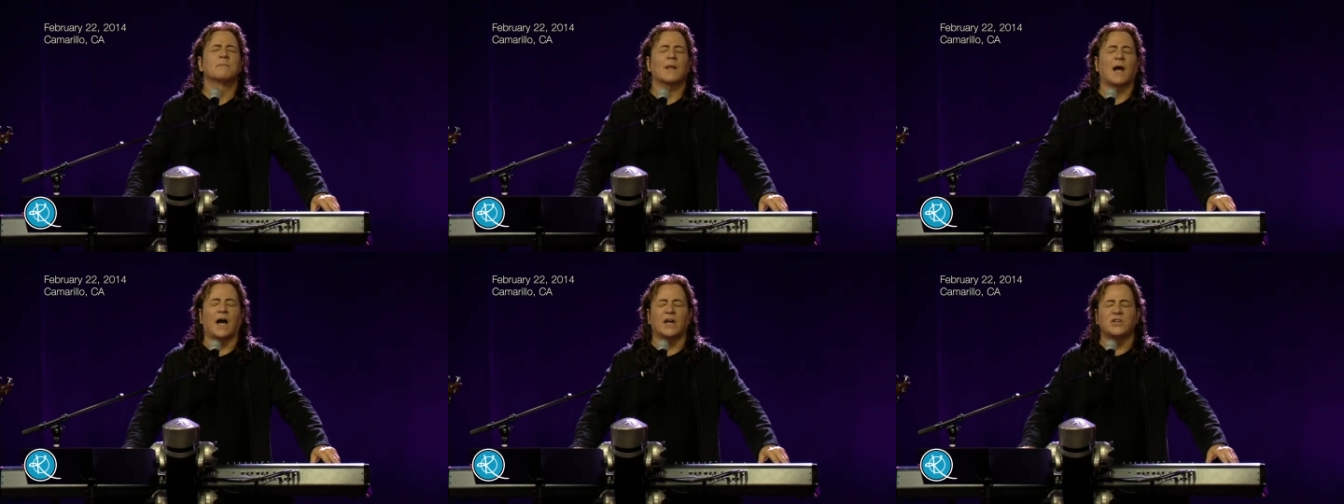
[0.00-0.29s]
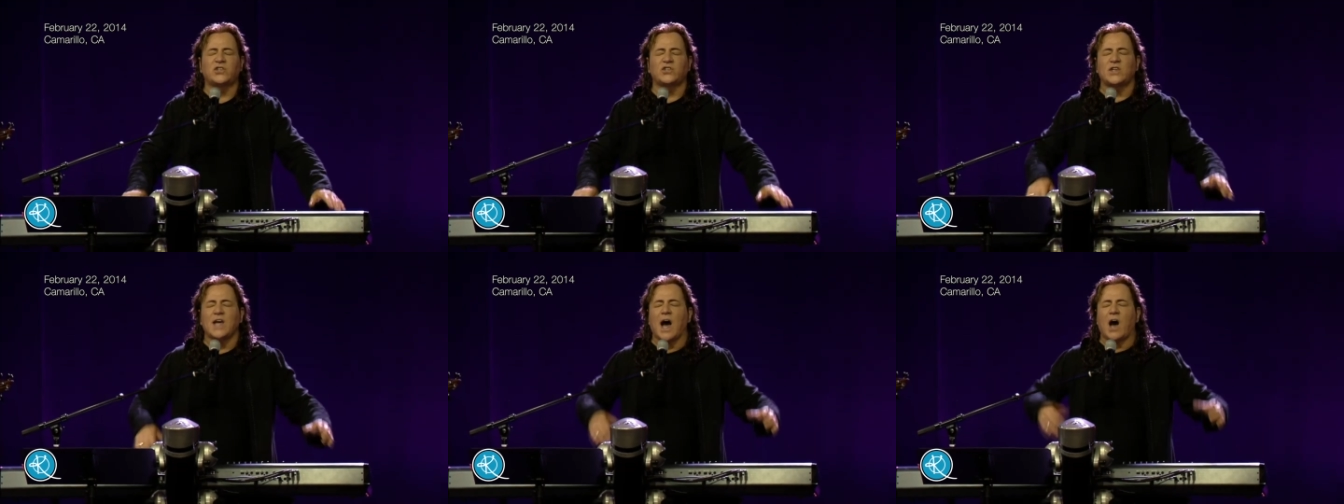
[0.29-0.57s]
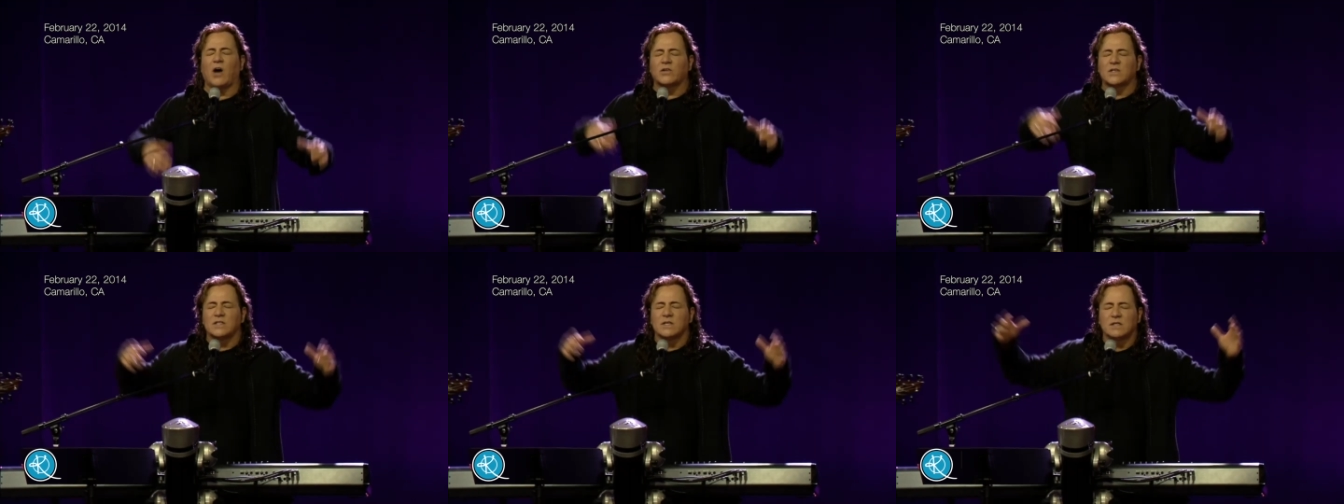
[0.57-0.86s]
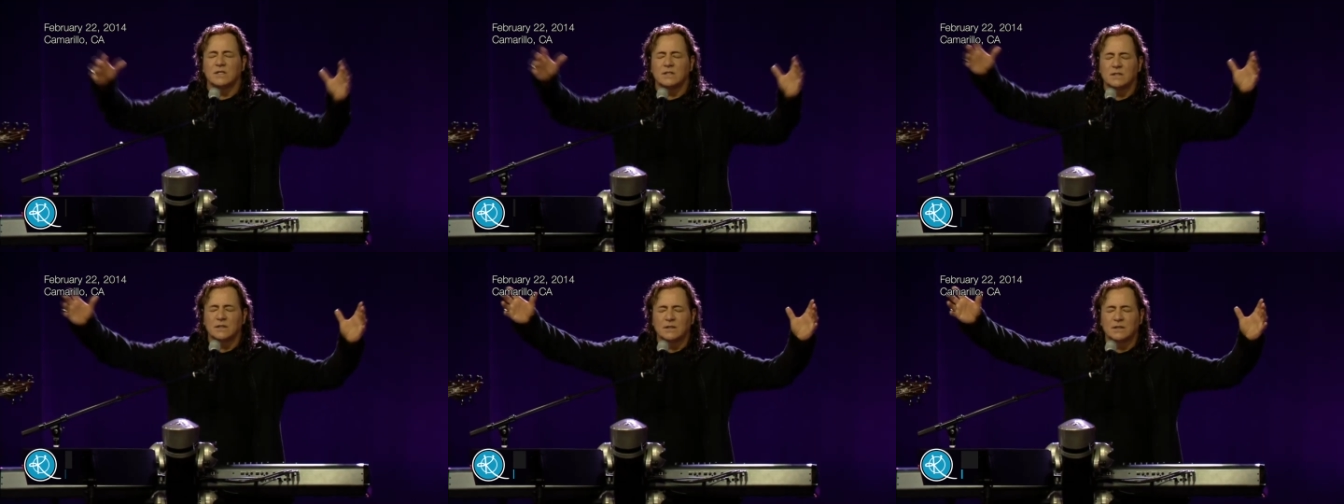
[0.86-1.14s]
I
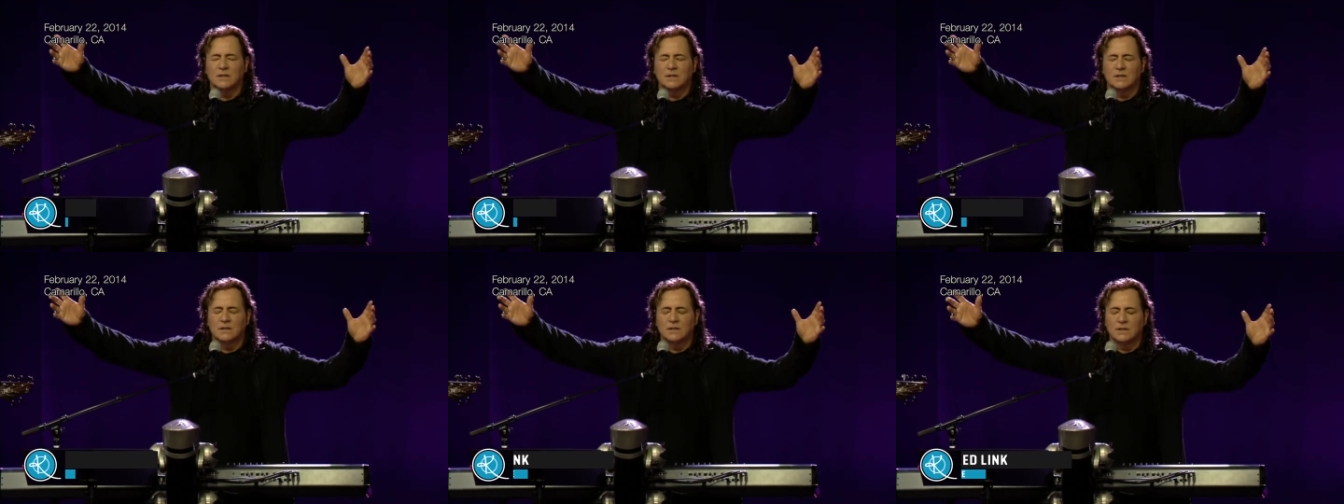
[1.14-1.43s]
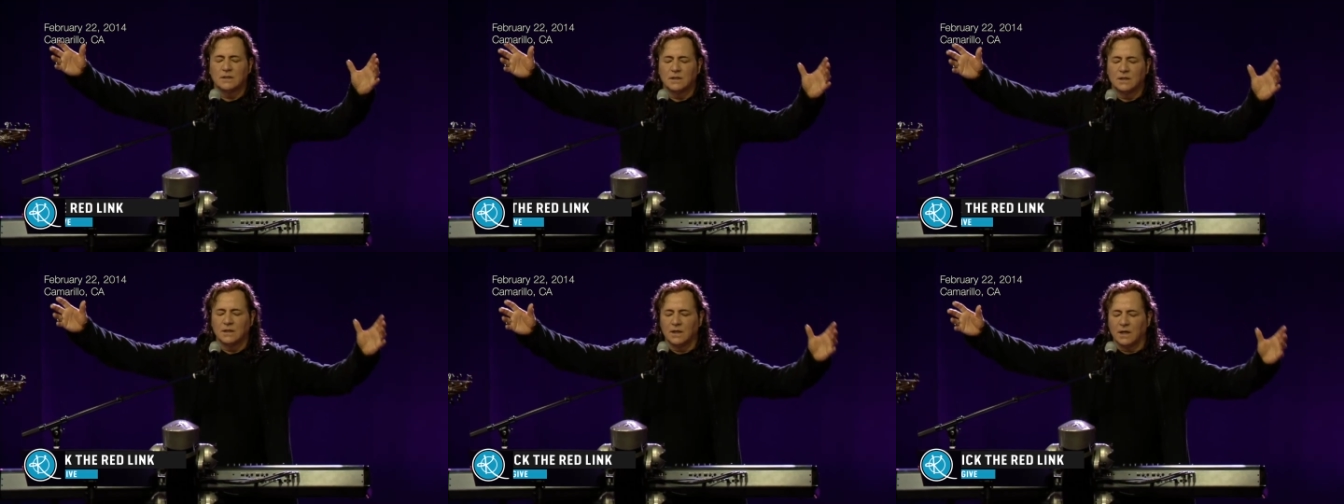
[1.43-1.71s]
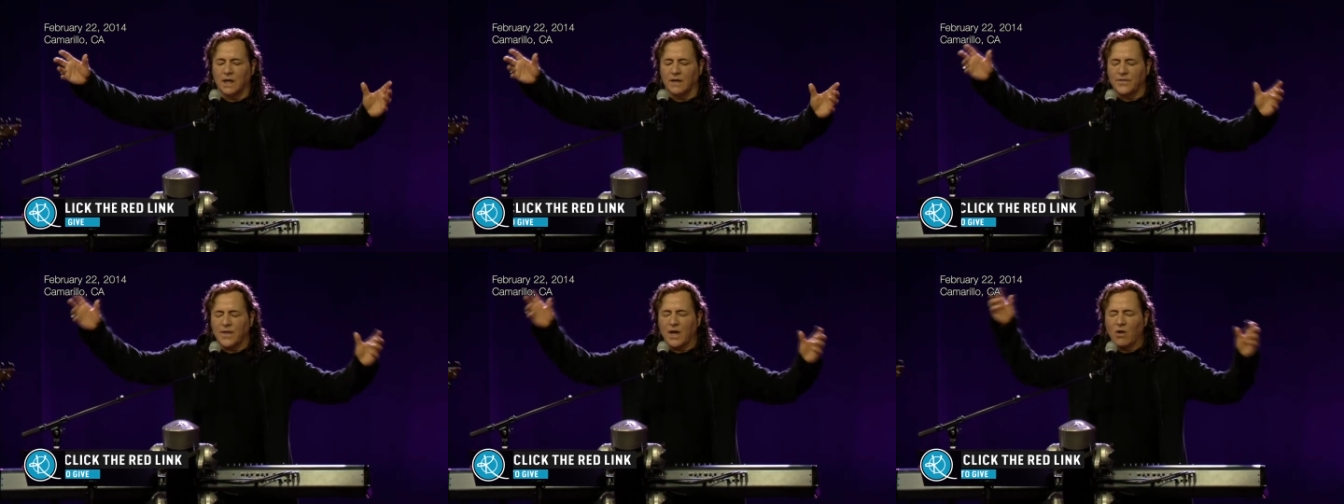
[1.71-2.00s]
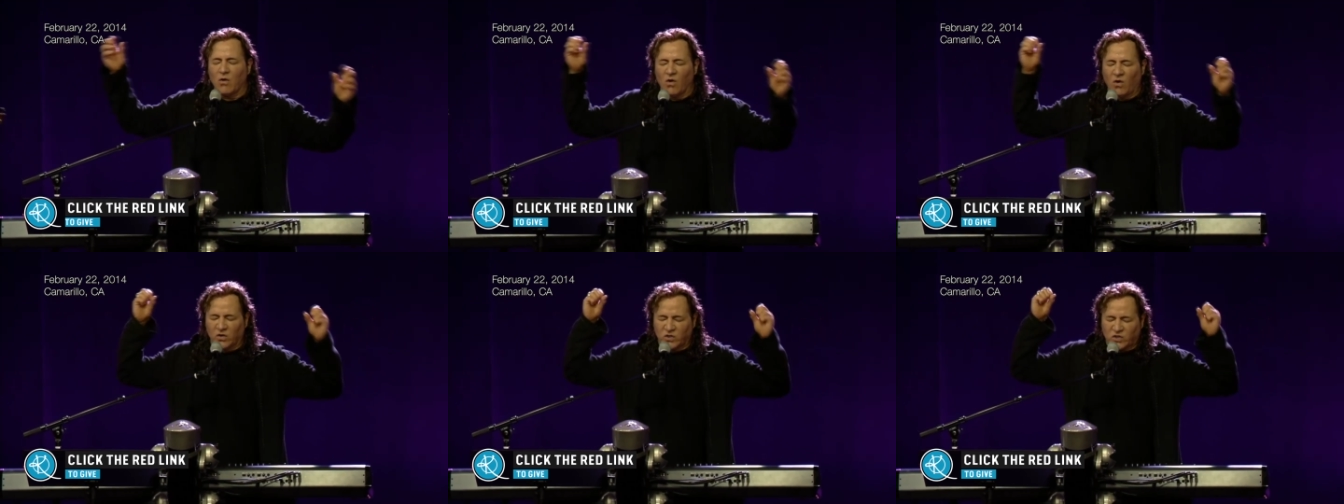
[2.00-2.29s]
shouted, and
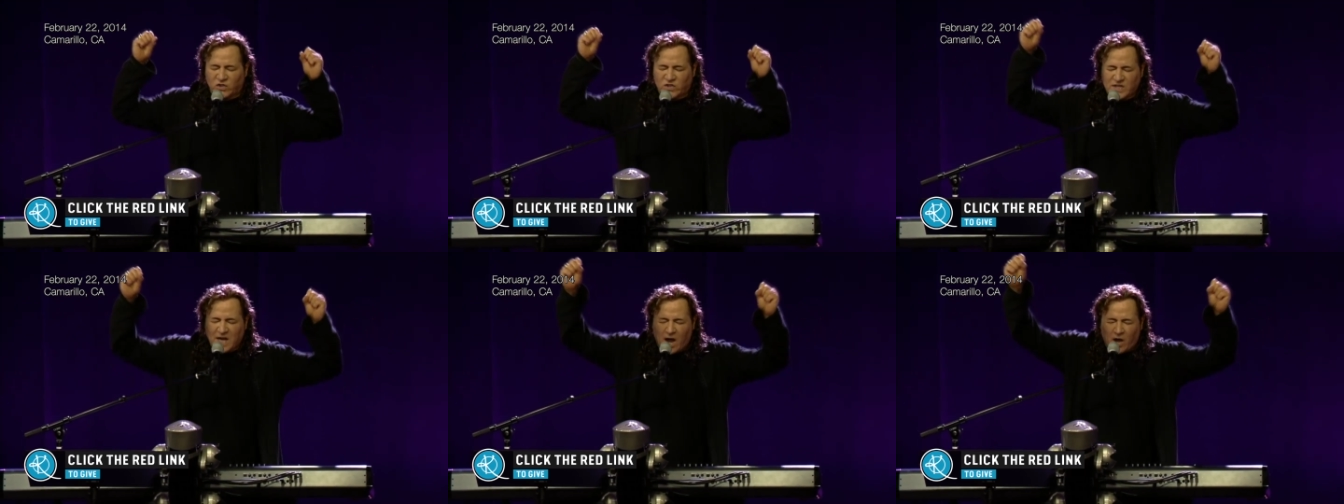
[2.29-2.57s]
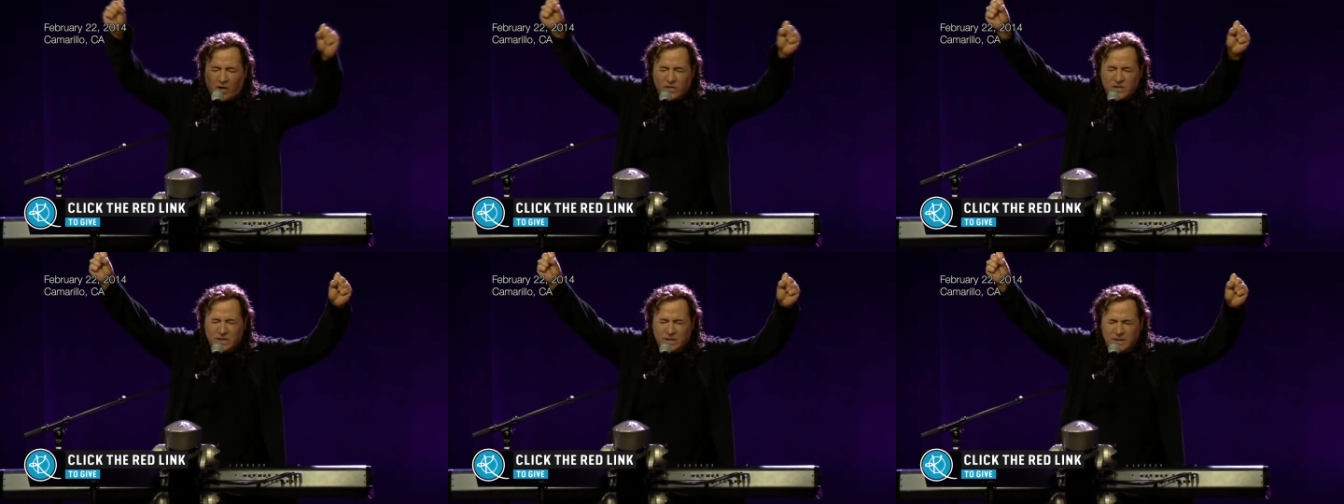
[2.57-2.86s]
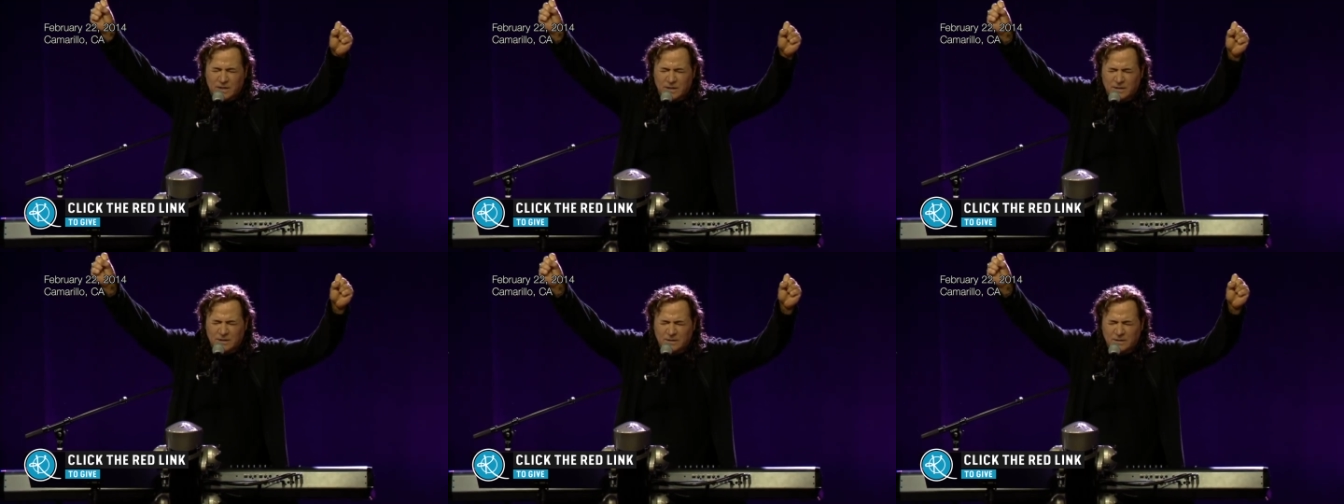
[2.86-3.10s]
they all shouted.